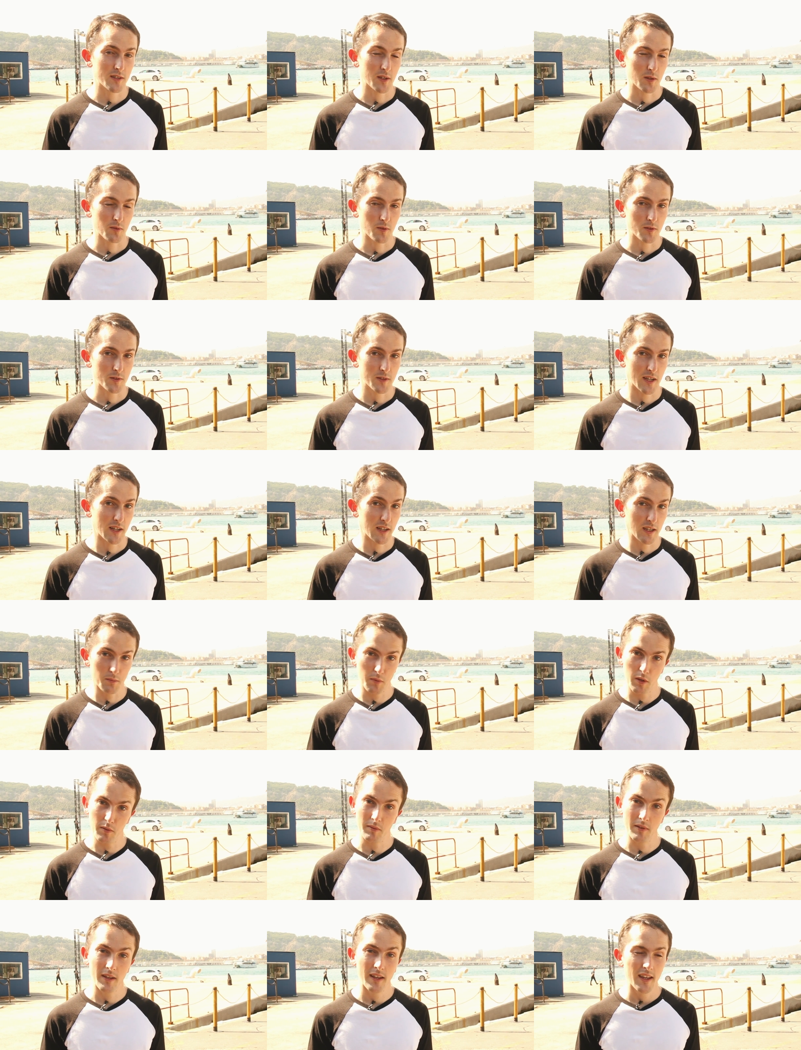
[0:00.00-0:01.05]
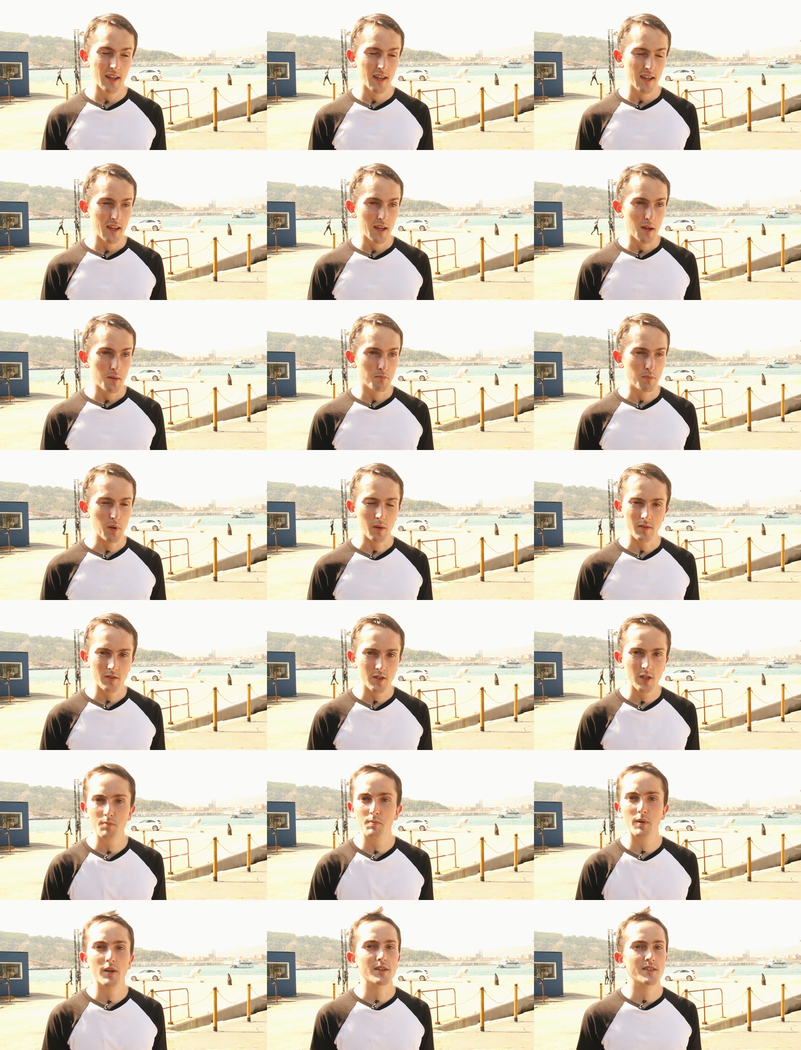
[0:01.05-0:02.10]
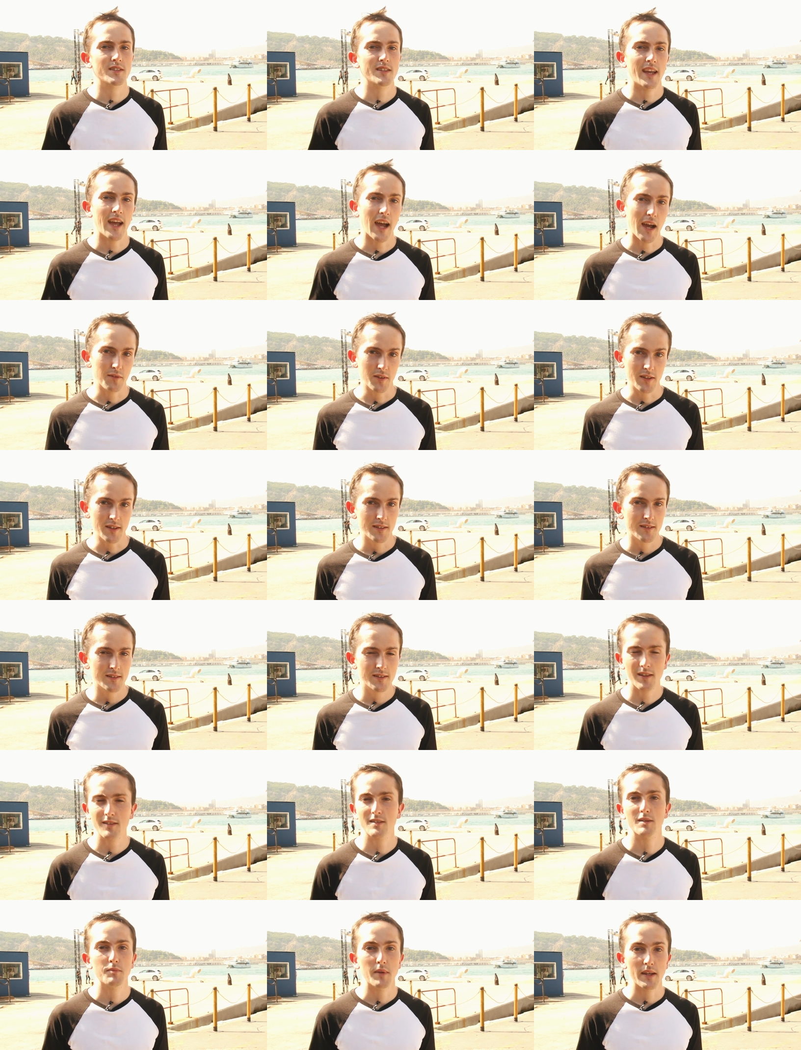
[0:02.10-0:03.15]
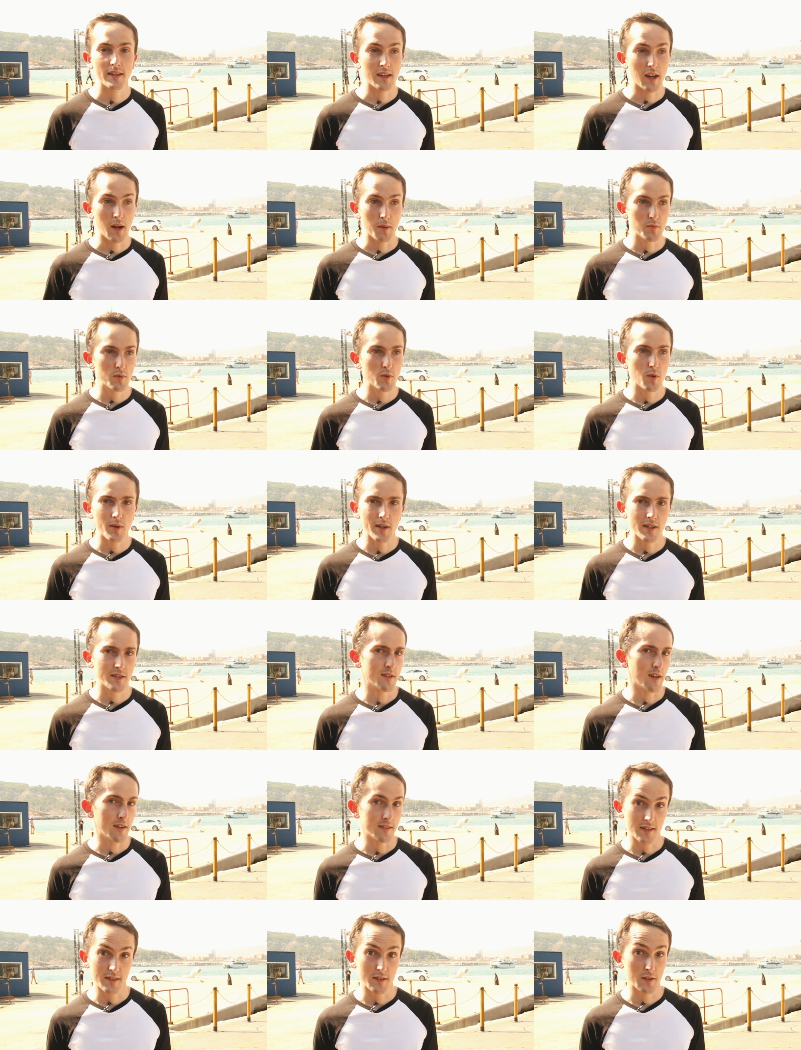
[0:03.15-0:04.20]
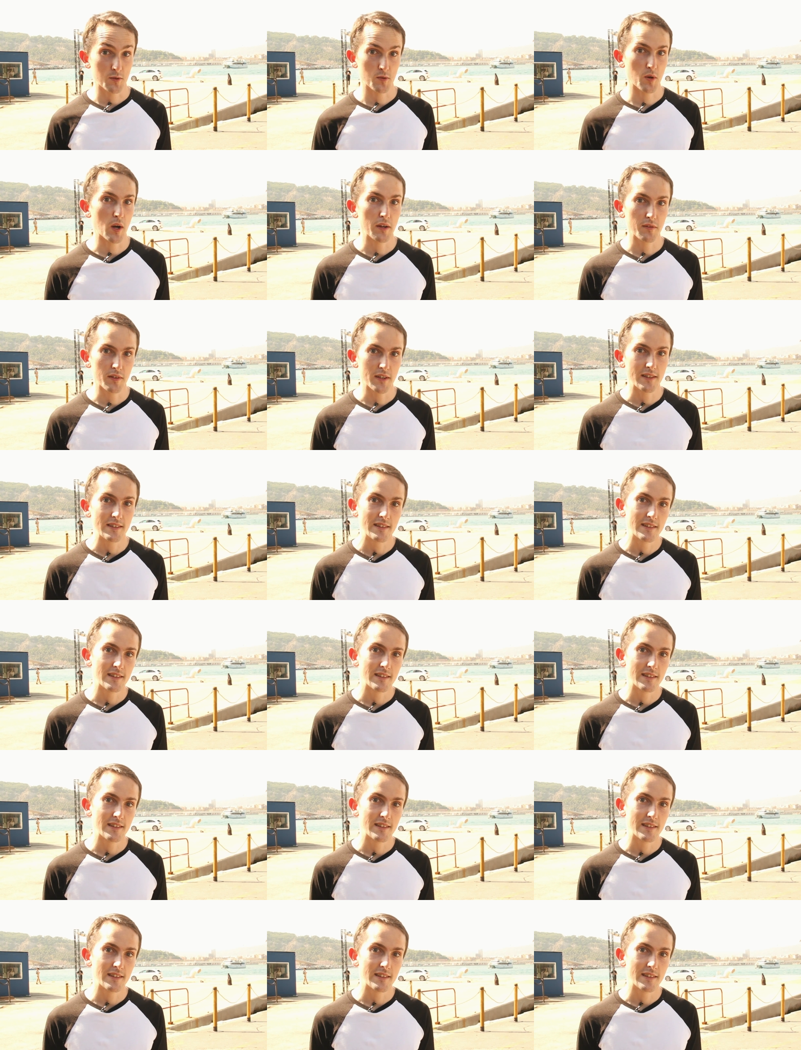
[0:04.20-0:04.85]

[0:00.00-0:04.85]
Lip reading: that are on sale at the moment. But just because they haven't doesn't mean that I'm not excited to drive it.